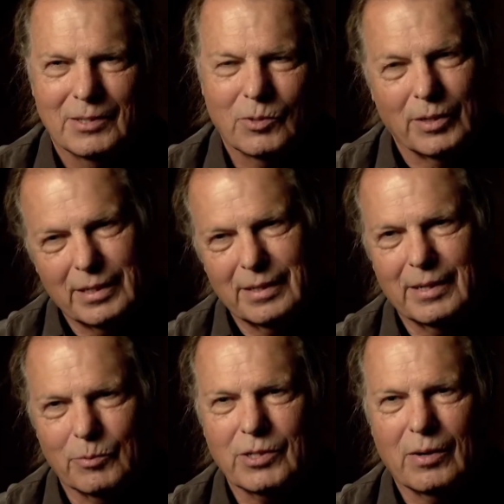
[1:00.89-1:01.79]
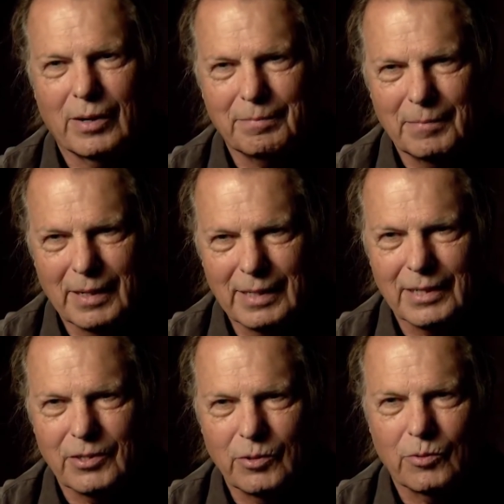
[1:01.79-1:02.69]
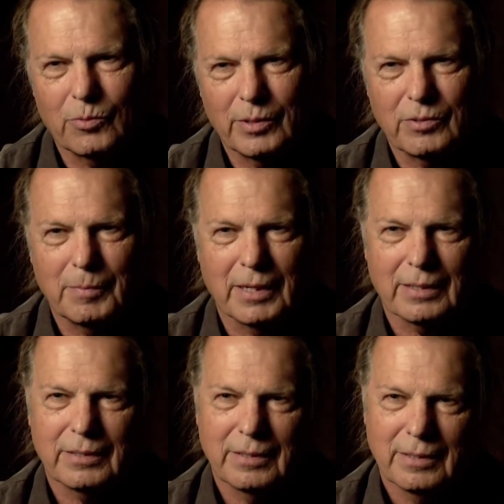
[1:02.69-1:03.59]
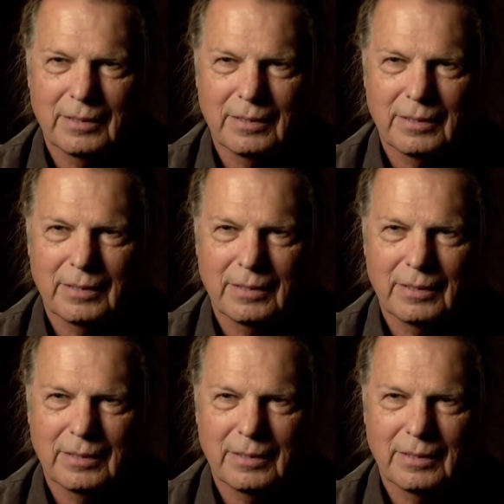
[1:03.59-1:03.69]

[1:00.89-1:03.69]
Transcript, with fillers: So that was how I got to know the Razorbacks.